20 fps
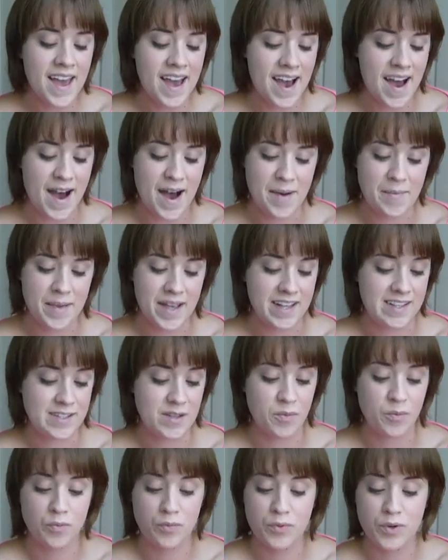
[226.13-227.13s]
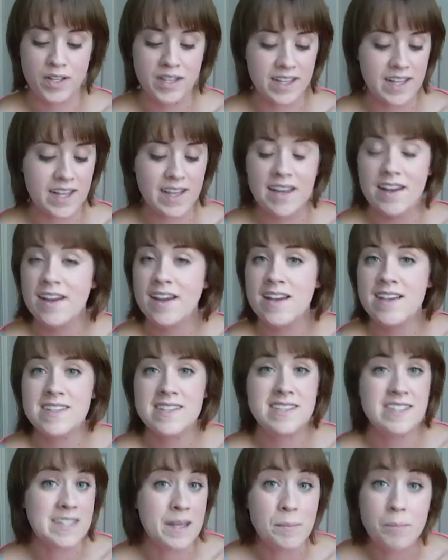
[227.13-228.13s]
It's really
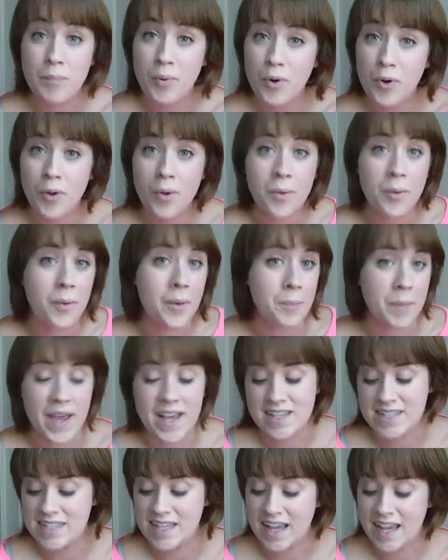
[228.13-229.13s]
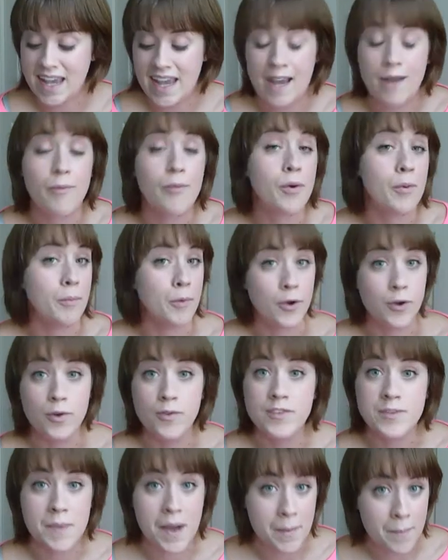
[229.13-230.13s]
simple, basic. It
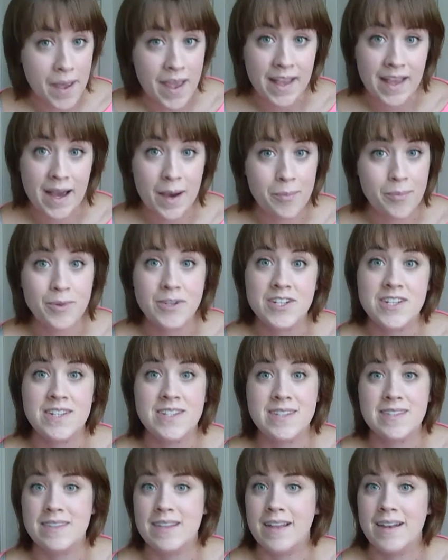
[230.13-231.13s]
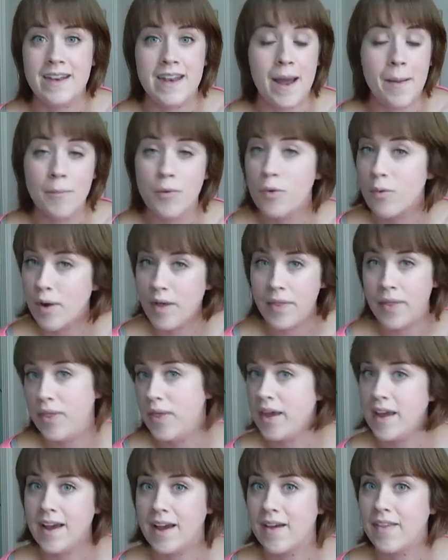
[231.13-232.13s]
removes my makeup, which is the #1
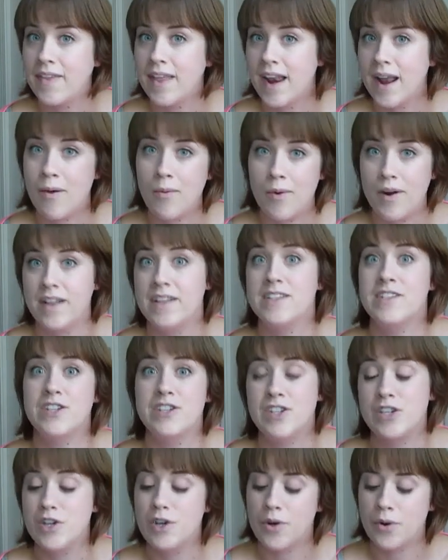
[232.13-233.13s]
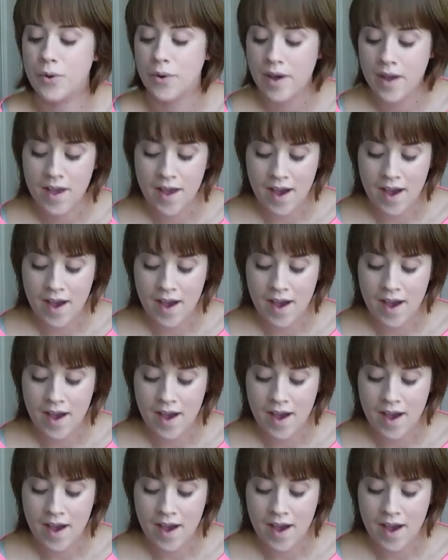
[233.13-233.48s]
thing that I want it to do.